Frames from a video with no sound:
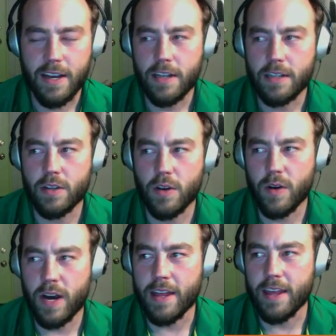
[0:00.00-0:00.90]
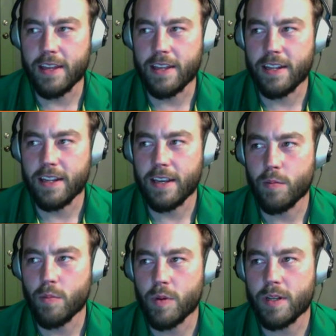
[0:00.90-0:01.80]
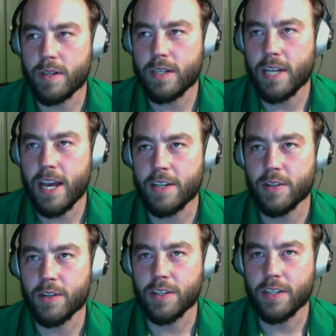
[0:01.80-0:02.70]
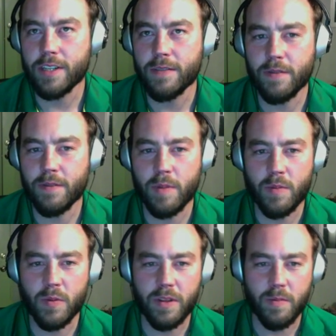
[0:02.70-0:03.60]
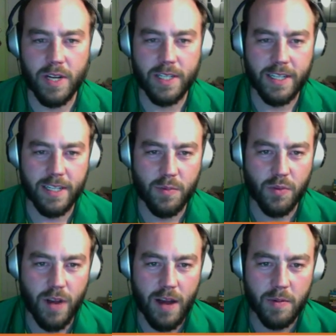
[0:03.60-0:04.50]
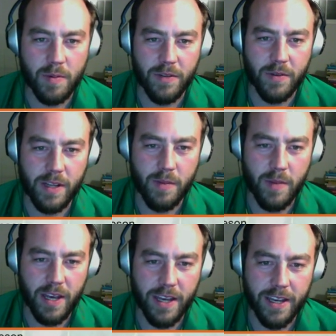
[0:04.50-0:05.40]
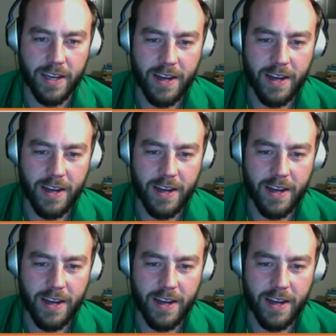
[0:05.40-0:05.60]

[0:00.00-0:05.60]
So I think that the potential for people with the budget is probably really big.